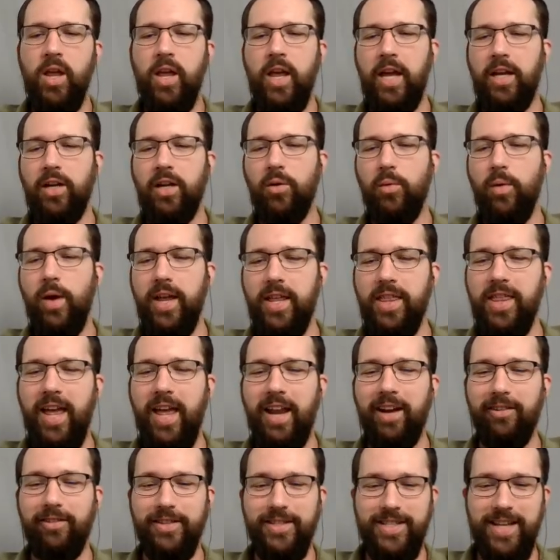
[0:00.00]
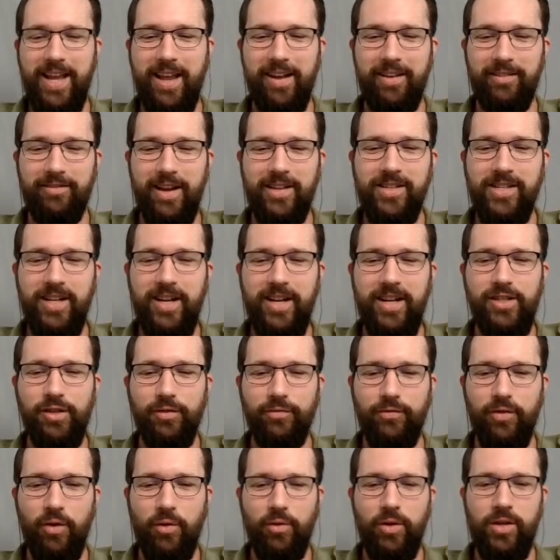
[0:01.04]
in a way that a residential
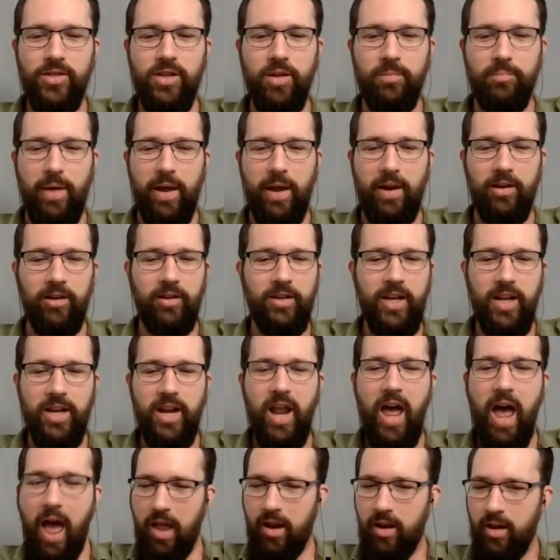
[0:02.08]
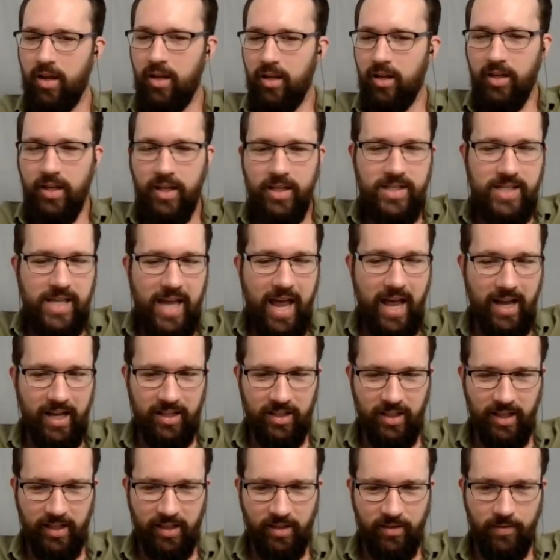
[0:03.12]
focused competitor cannot.
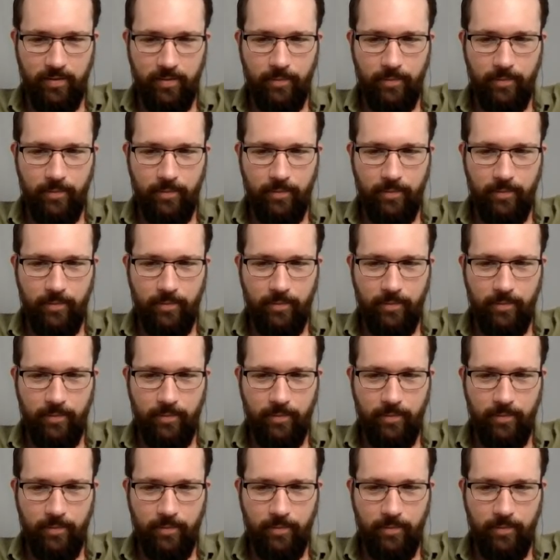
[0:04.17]
Exactly.